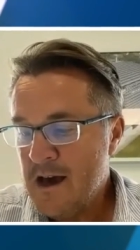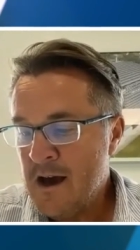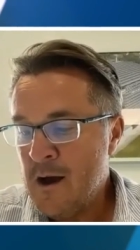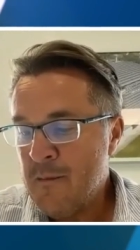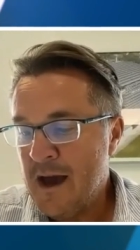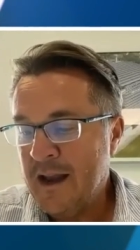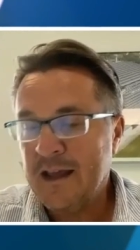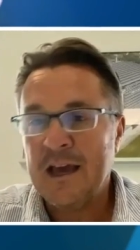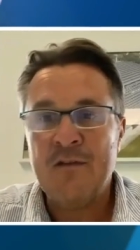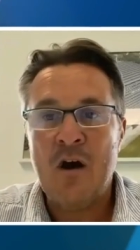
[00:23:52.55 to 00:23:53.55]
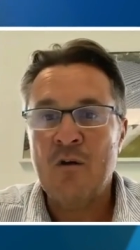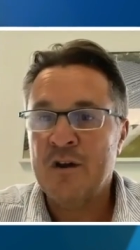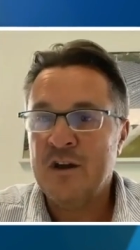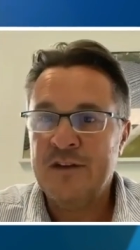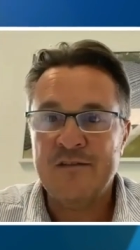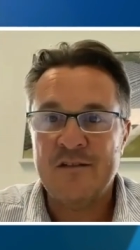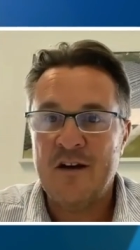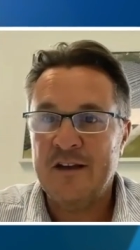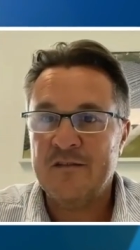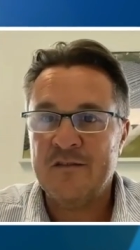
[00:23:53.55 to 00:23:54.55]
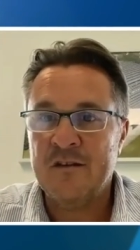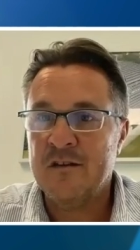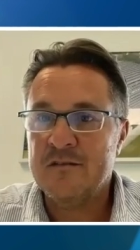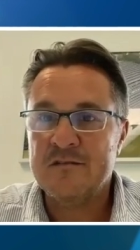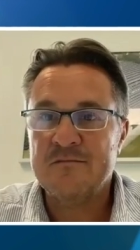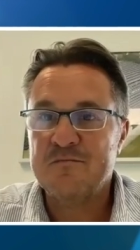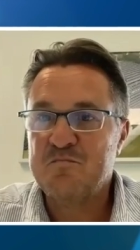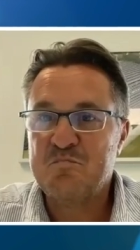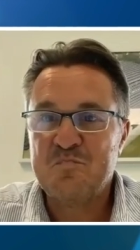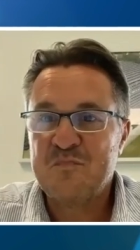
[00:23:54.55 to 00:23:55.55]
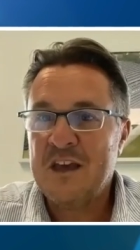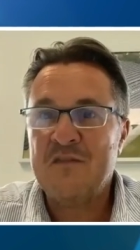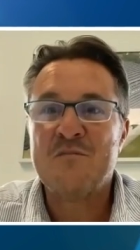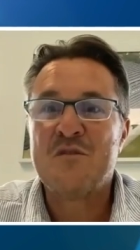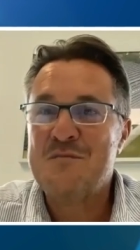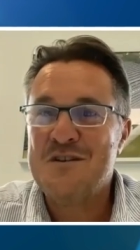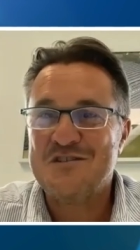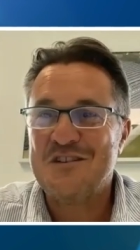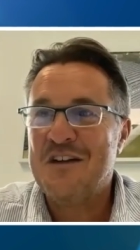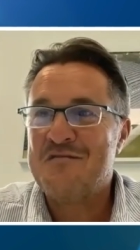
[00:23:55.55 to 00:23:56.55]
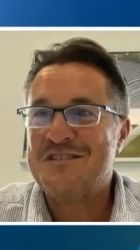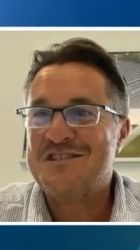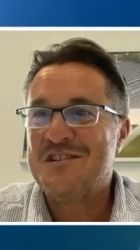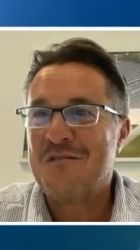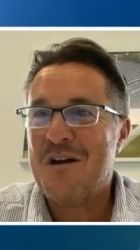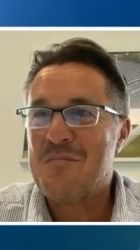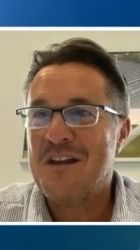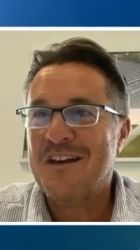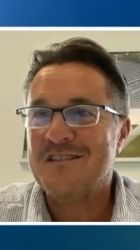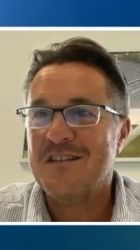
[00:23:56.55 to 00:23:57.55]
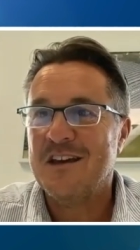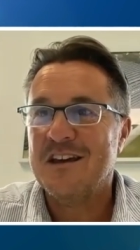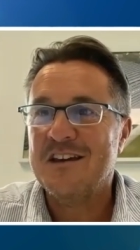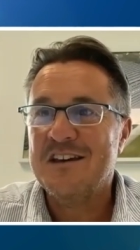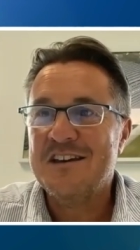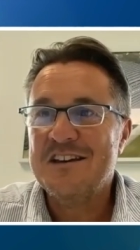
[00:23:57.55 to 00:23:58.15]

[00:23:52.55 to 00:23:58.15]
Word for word: um, and it gave a whole lot of insights that gave some commercial leverage in the right place. I think.